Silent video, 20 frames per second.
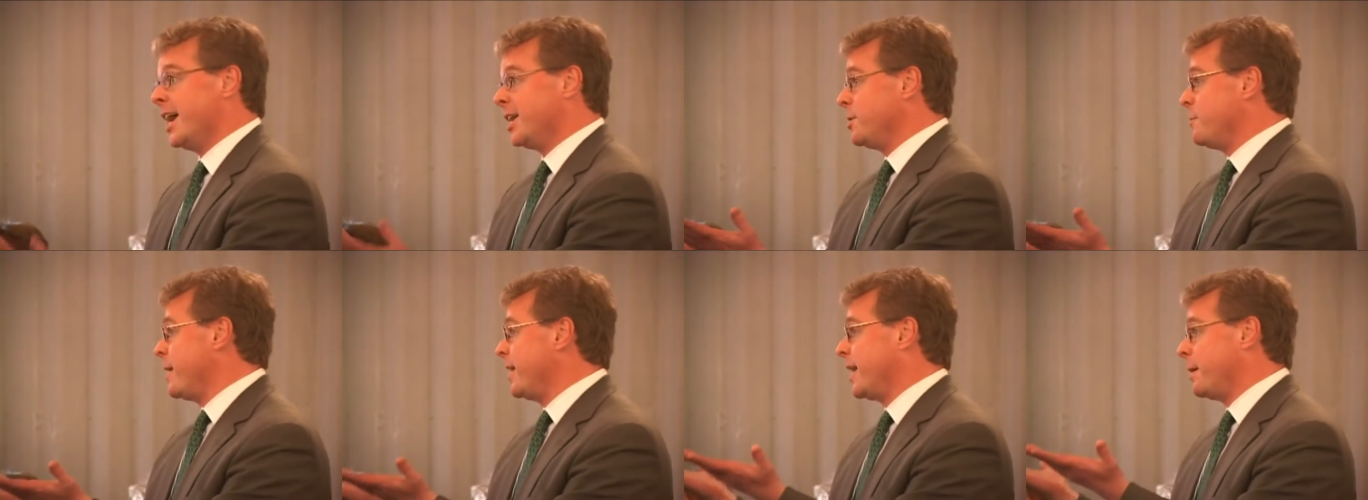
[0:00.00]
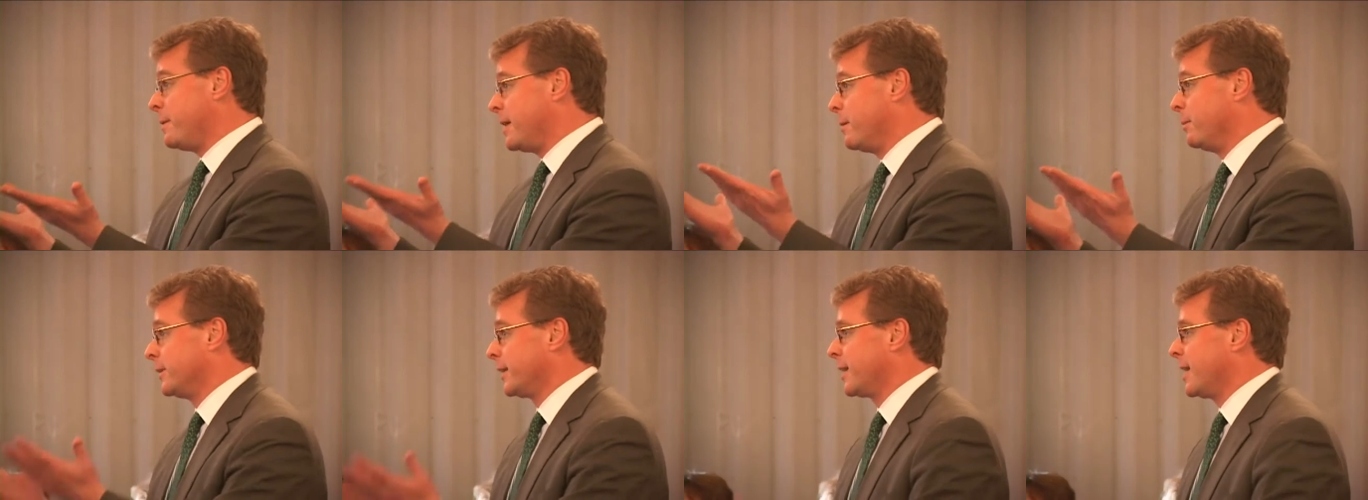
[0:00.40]
And you may not
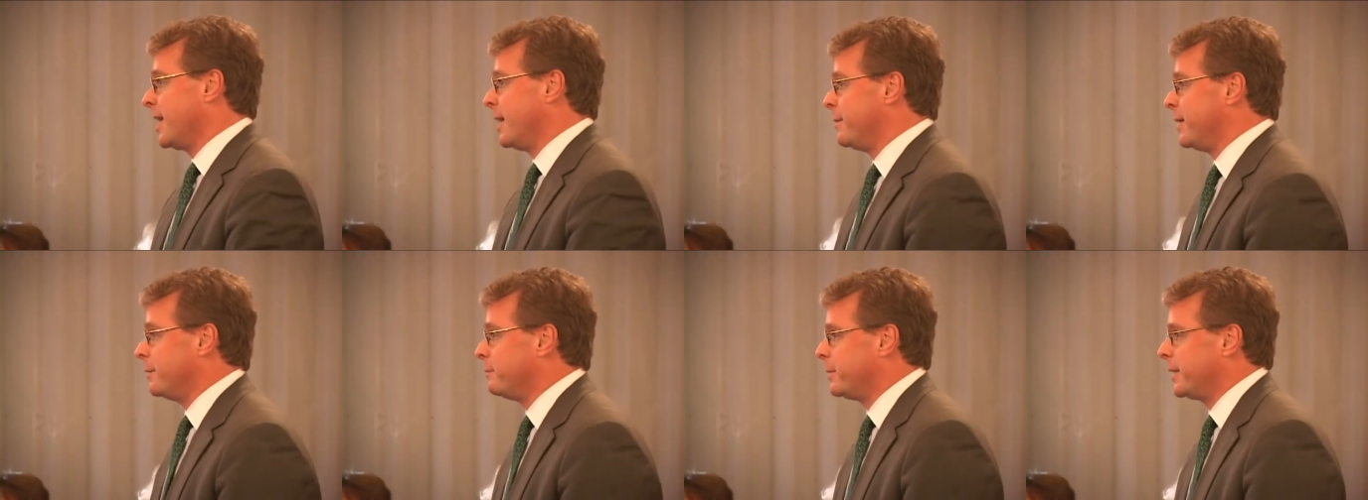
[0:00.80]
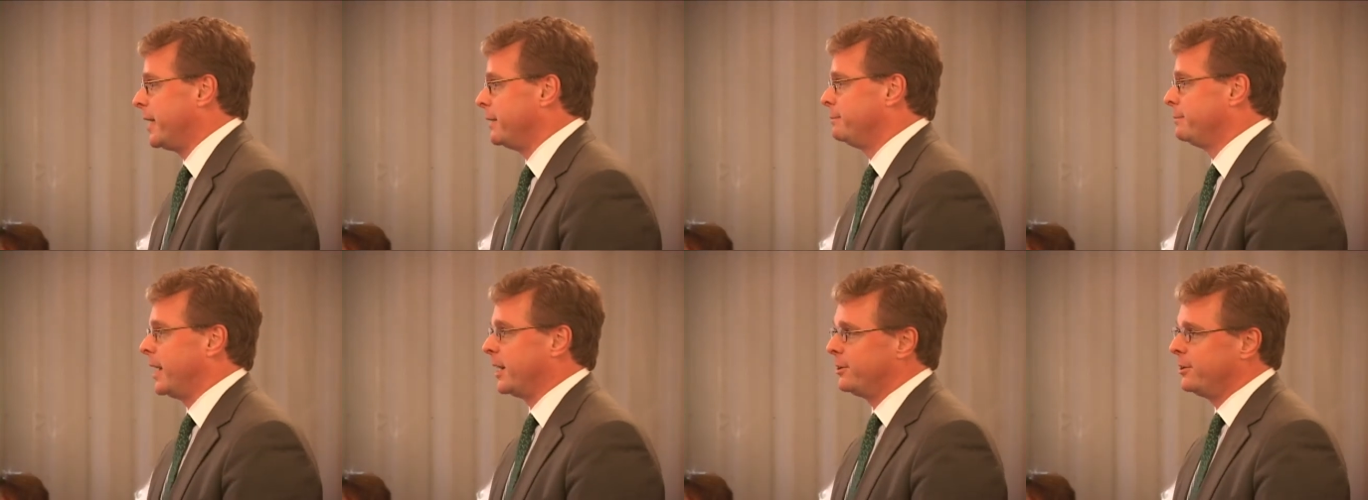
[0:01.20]
be able to comment,
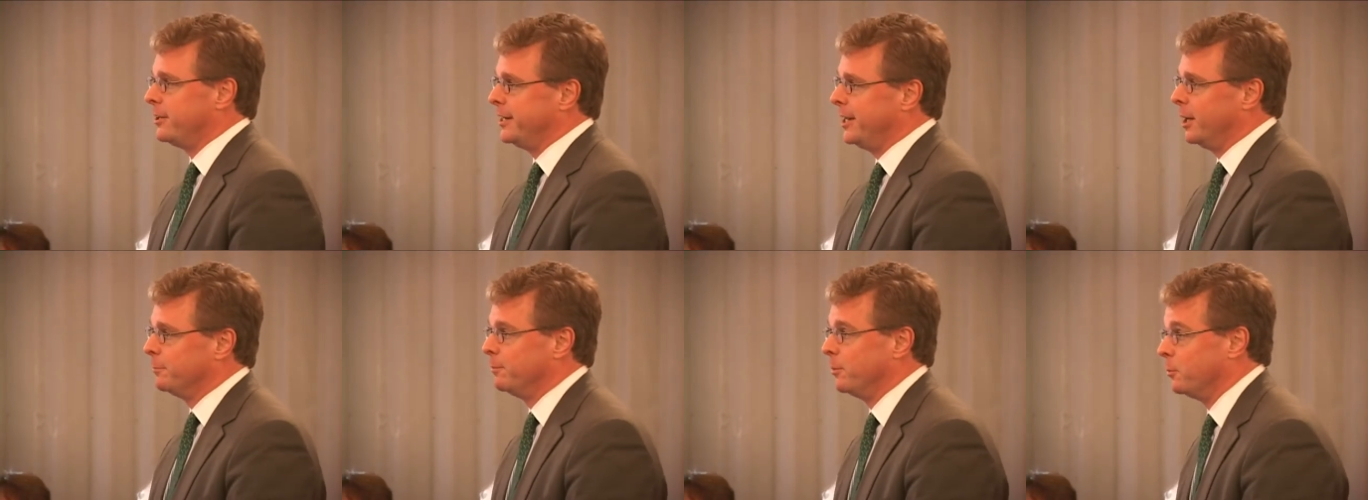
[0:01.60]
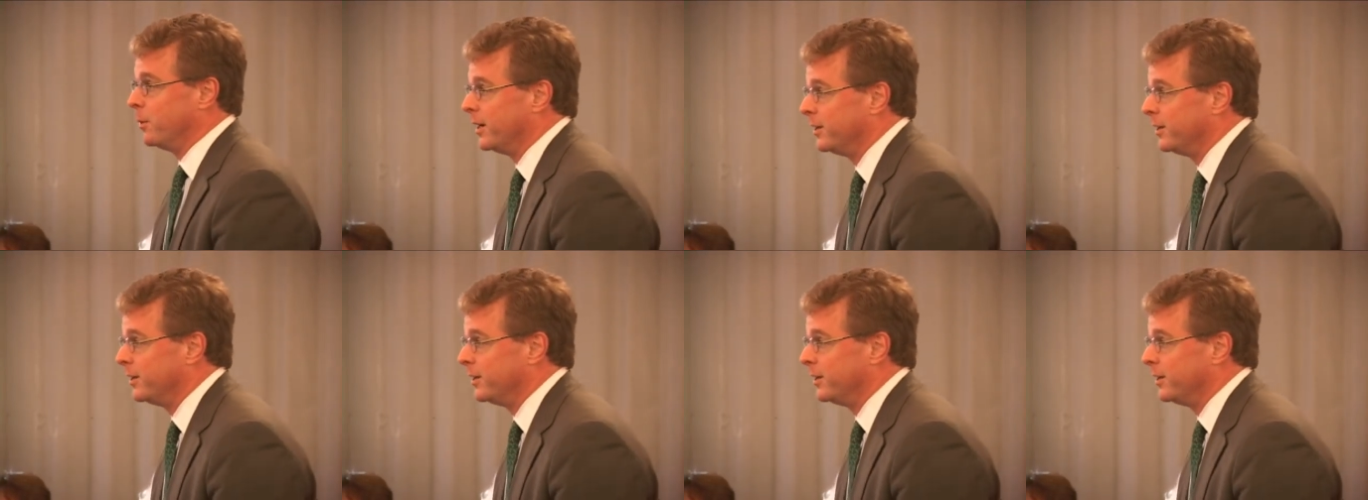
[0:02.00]
but I, I couldn't help but